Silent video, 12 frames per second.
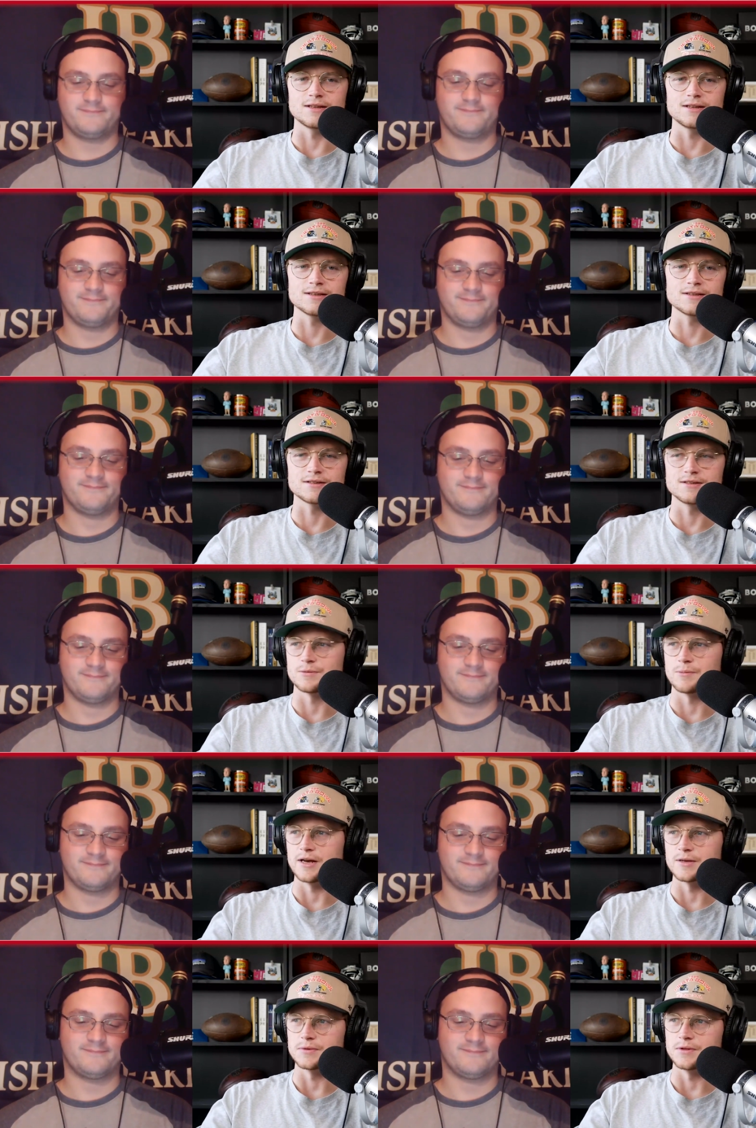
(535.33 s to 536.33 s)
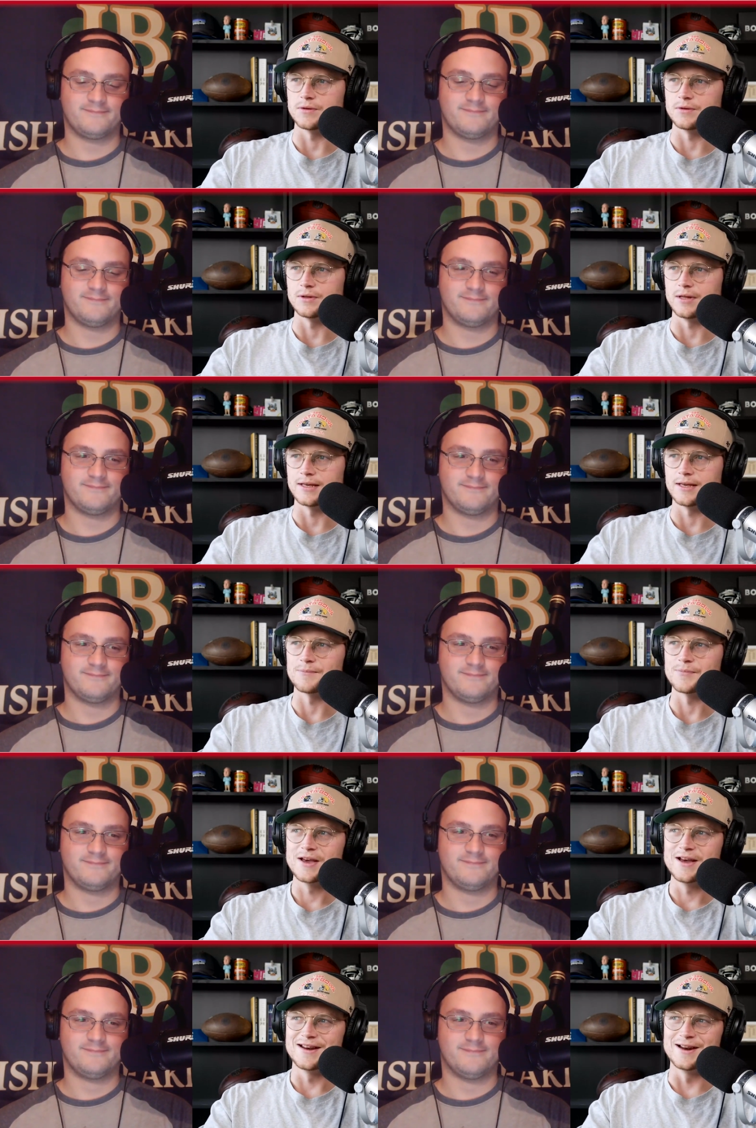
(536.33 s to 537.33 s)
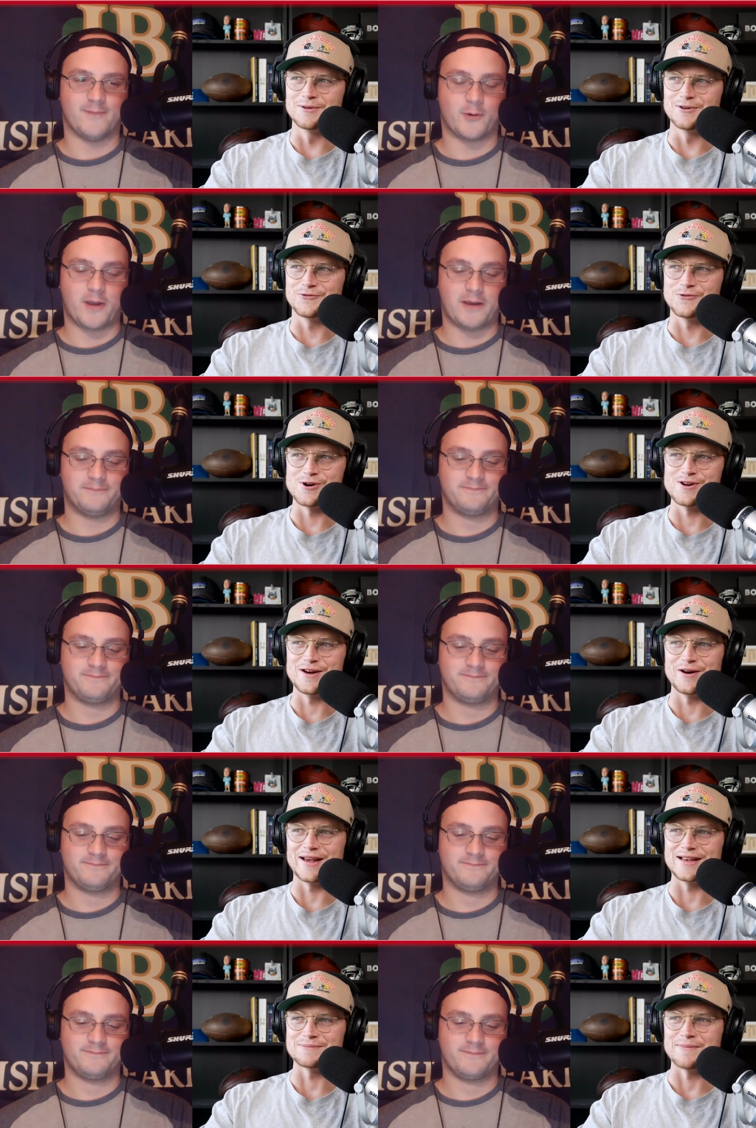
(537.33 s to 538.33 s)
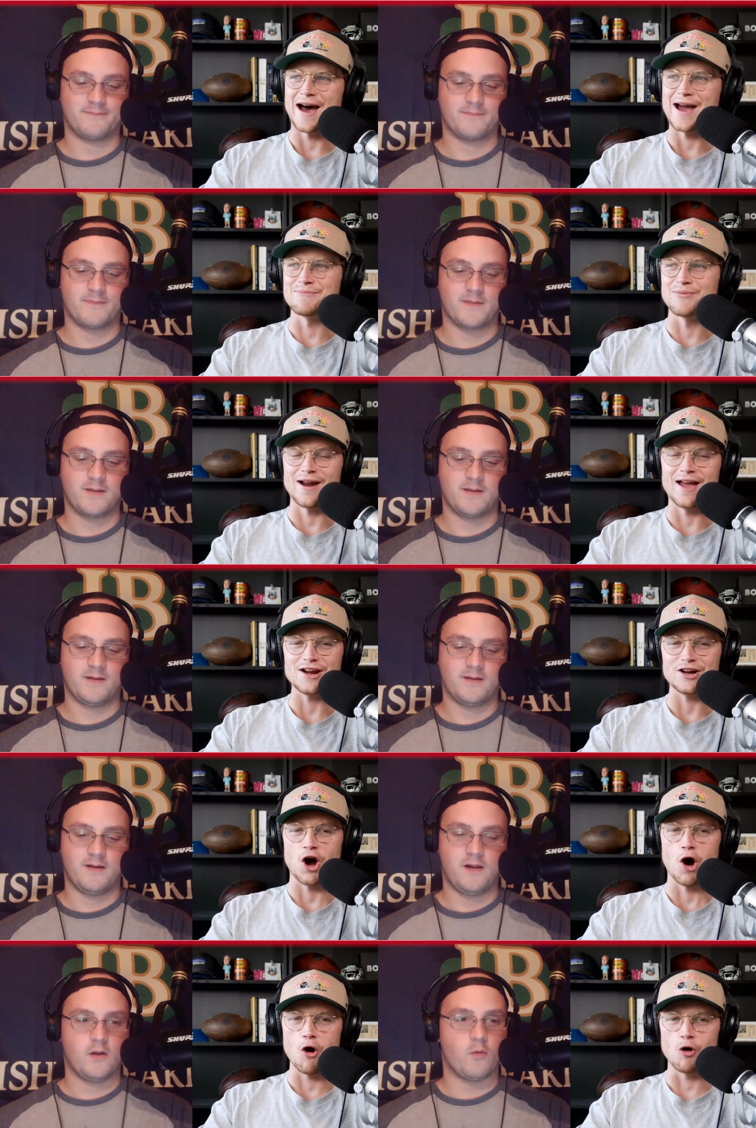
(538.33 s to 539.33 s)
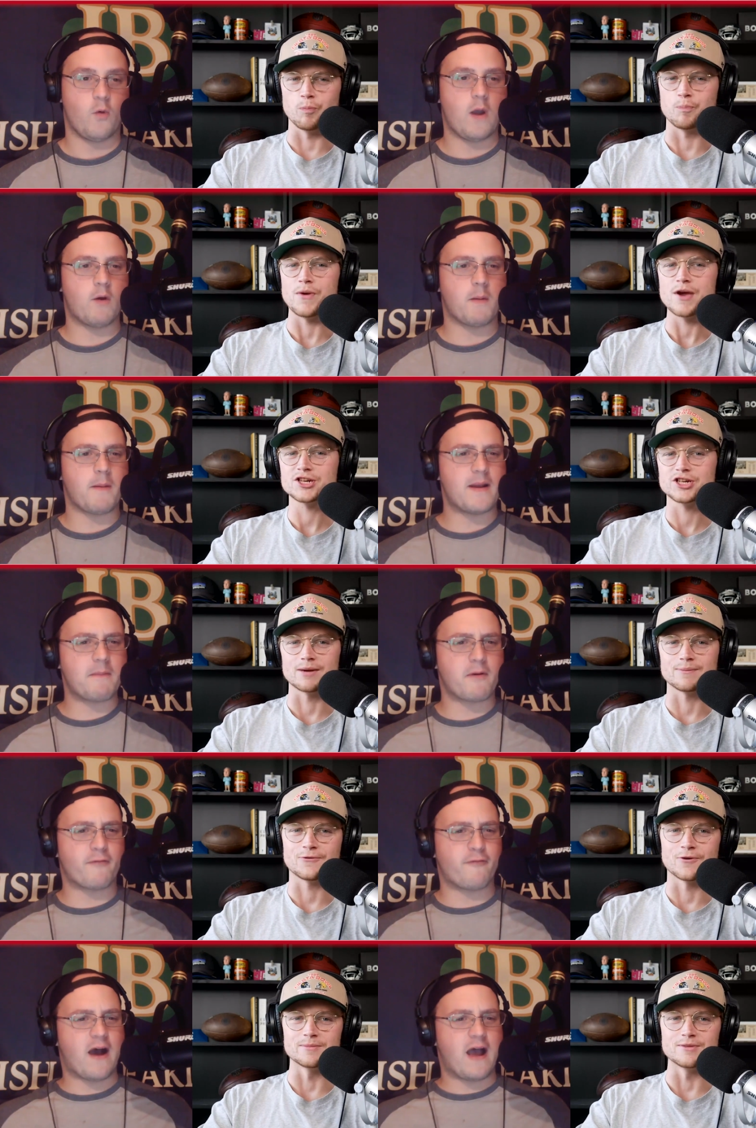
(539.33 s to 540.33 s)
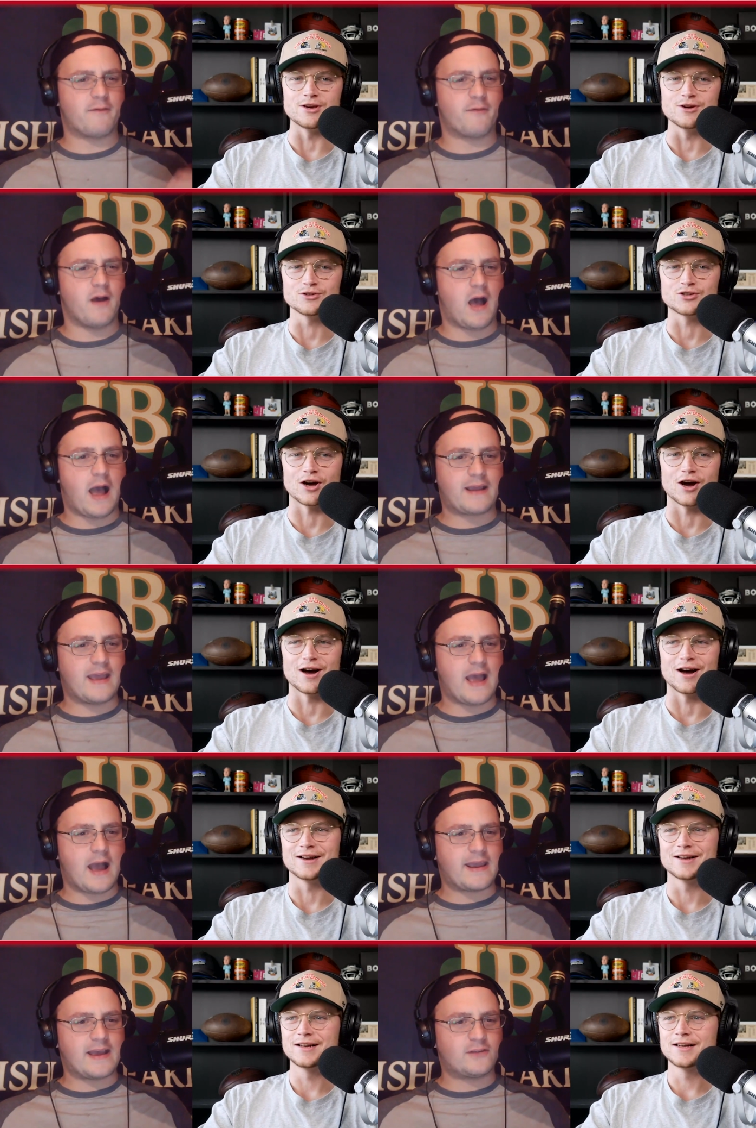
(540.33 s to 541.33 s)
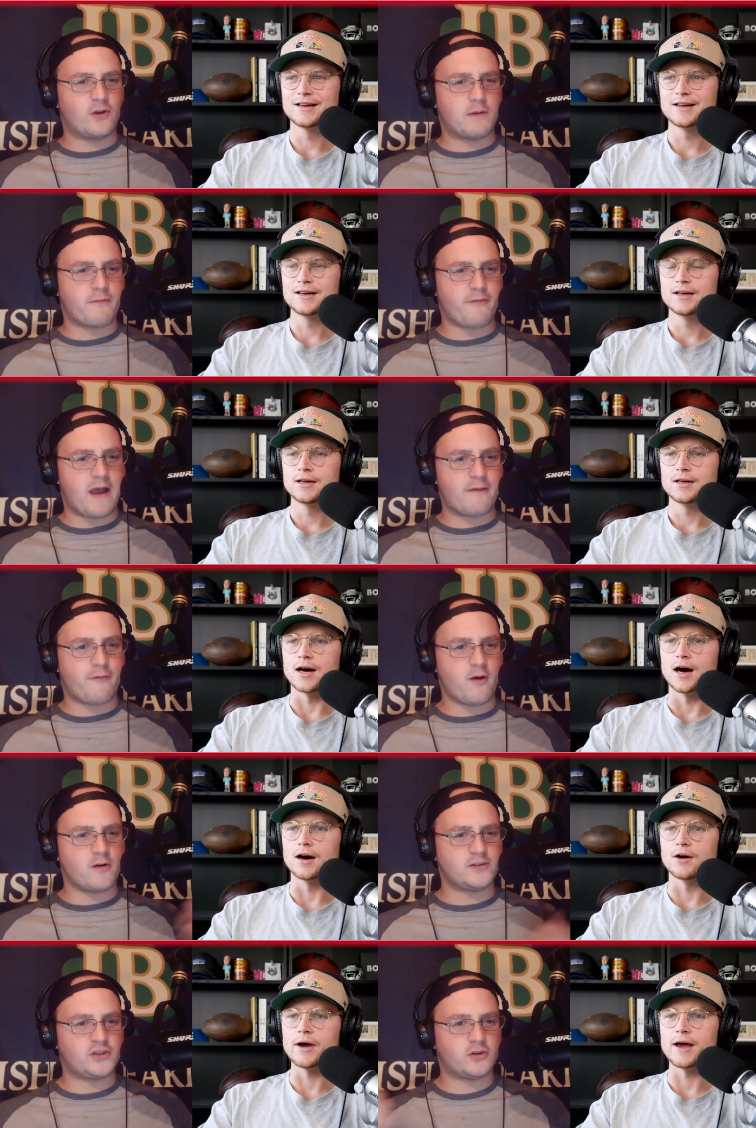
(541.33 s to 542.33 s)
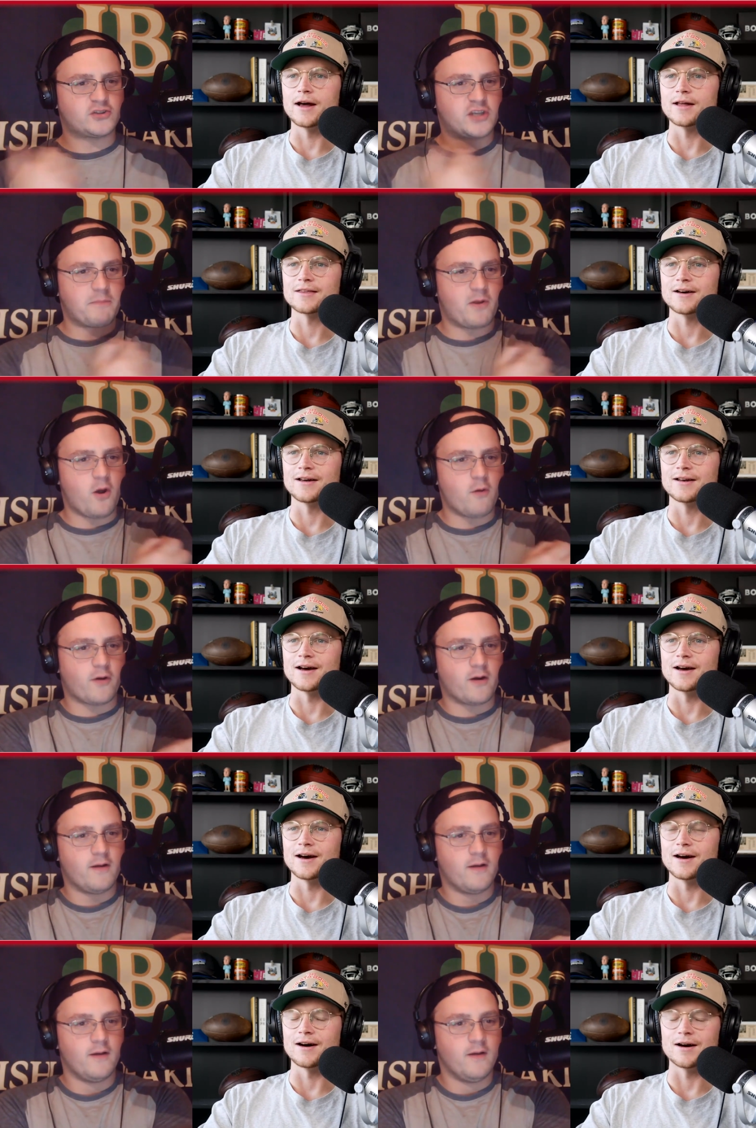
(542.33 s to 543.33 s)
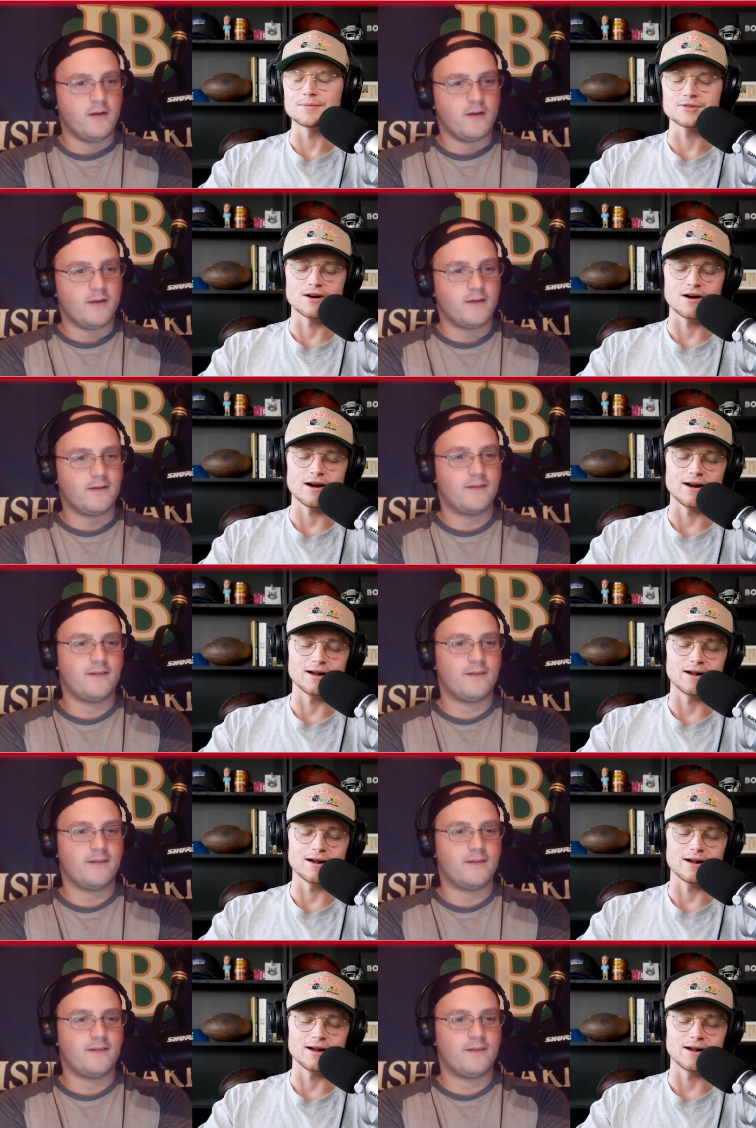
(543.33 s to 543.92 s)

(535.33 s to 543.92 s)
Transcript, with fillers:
Speaker 1: it doesn't surprise me that you like him. Number four okay. though is my brand, Cole Bishop wait, from Utah.
Speaker 2: I can't, I can't, do number five oh, wait, first. Thought, oh, I'm
Speaker 1: sorry.